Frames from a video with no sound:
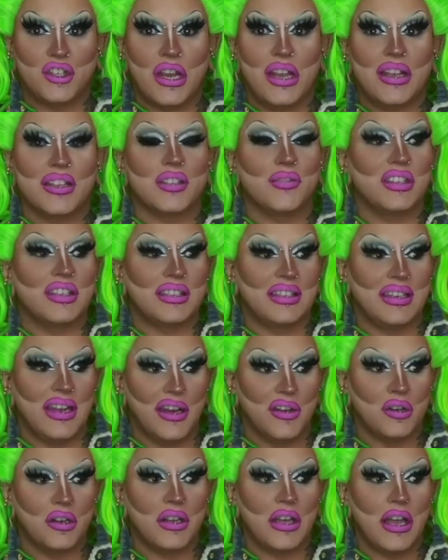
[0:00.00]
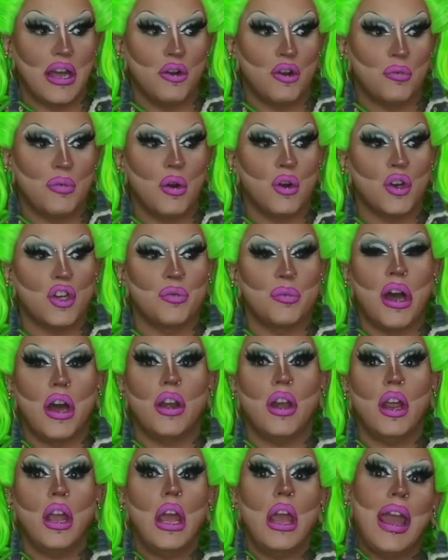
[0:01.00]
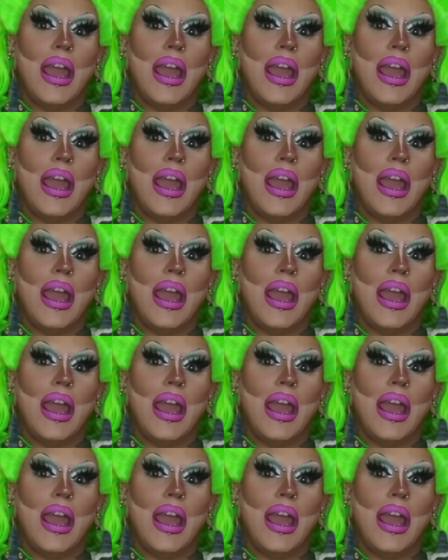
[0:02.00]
chance of a standard encounter Pokemon,